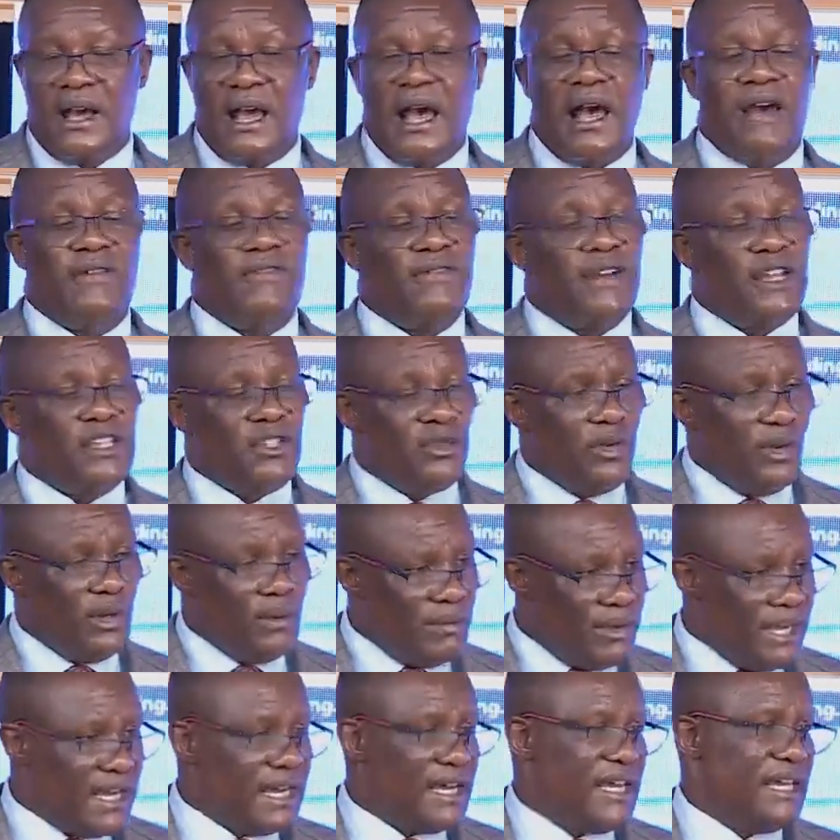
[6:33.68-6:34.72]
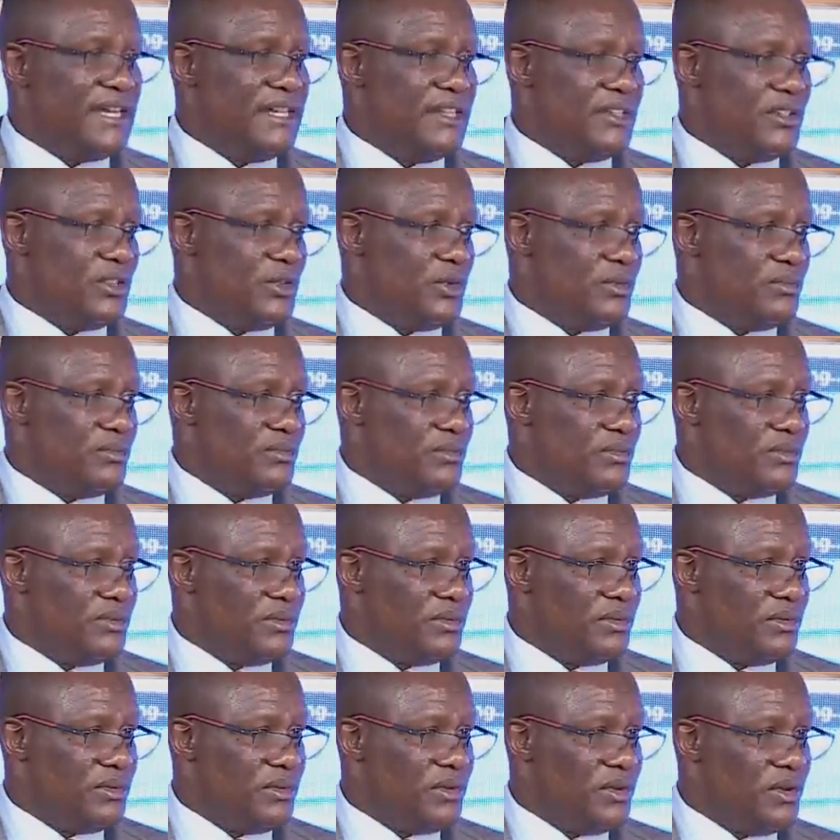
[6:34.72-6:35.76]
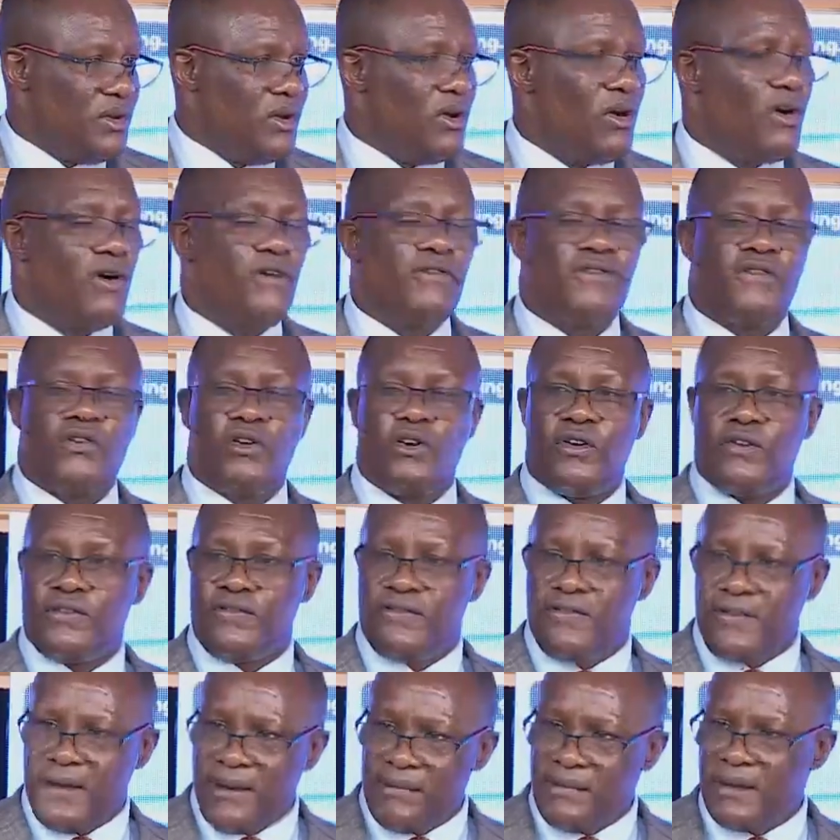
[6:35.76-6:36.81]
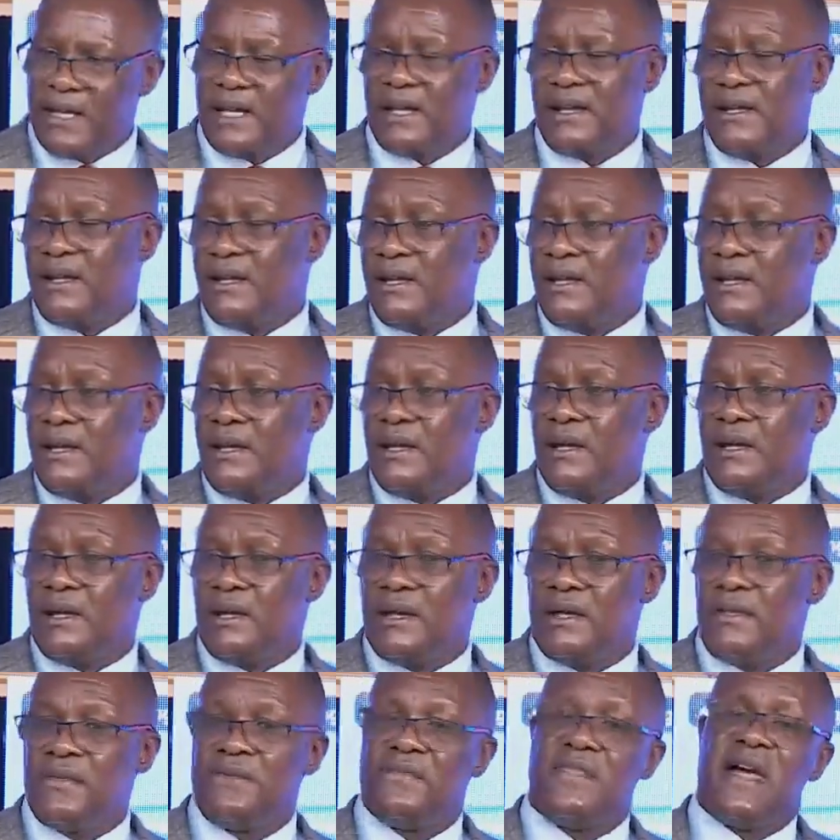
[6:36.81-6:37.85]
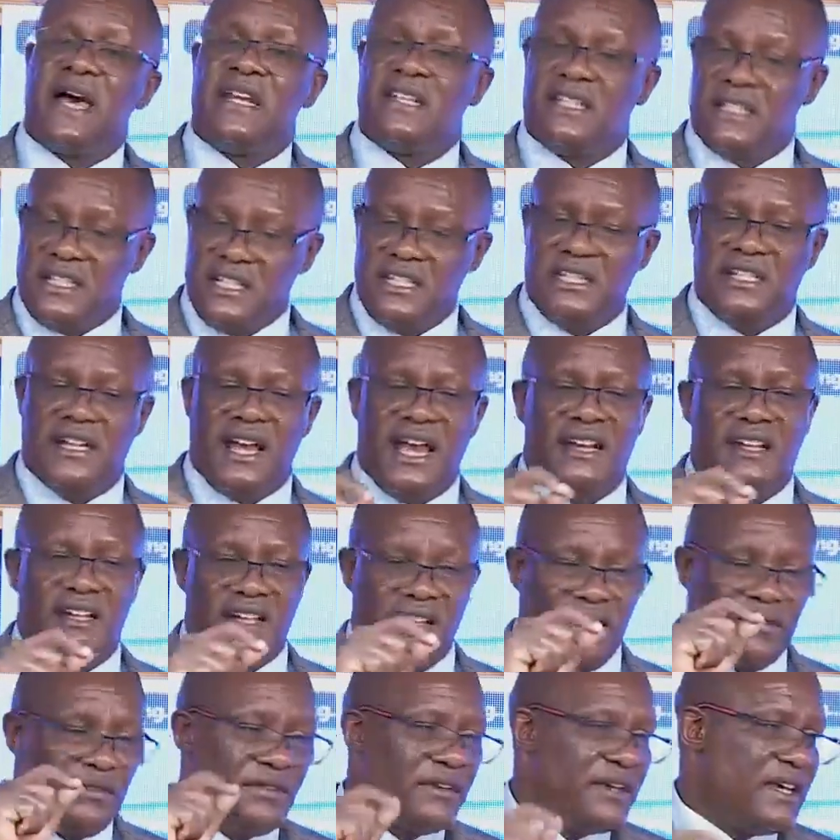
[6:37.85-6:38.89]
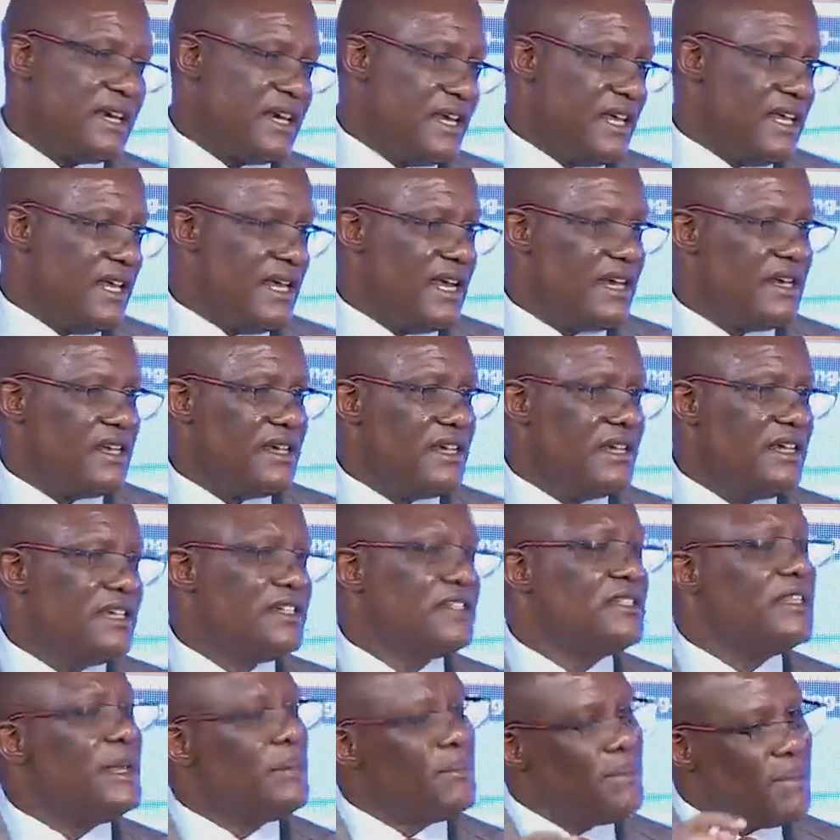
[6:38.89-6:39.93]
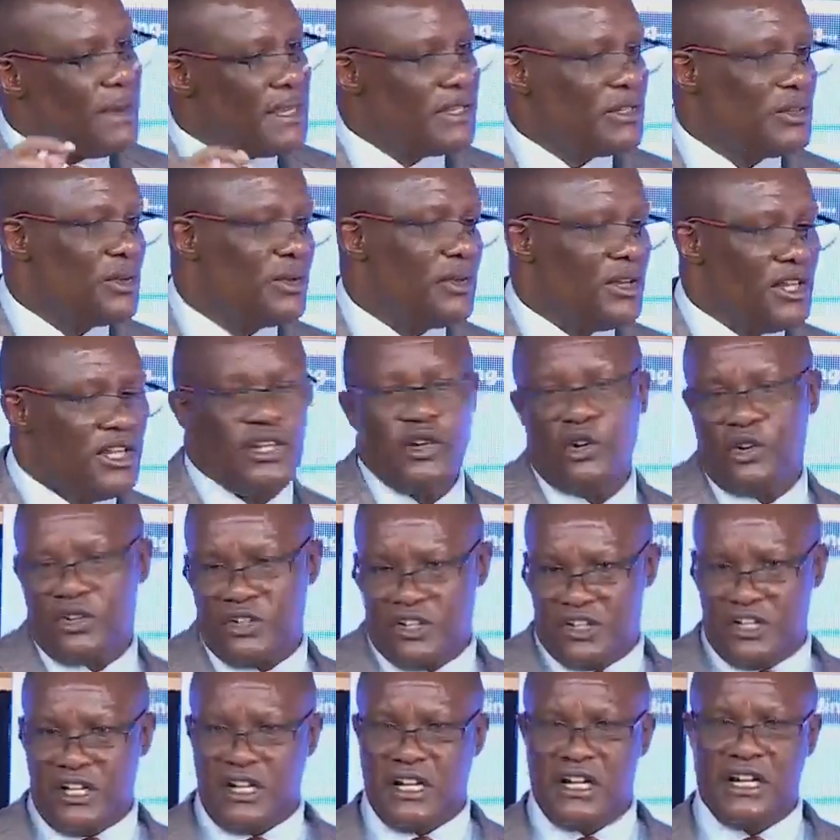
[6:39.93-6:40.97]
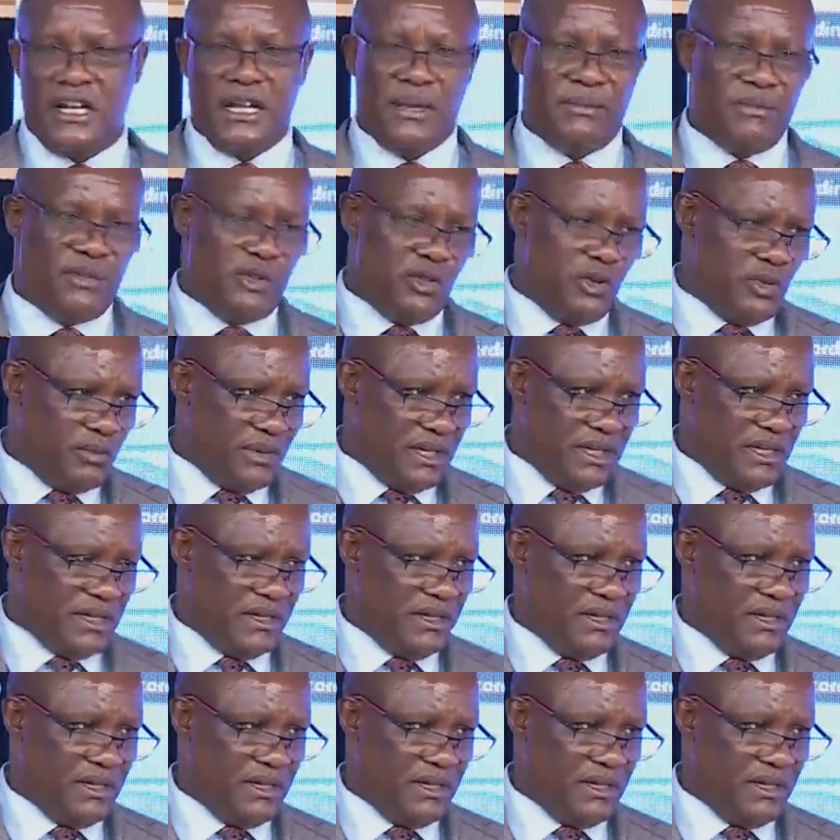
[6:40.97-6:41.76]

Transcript: a virtual mechanism of confirming that each and every Kenyan is the person he or she claims to be.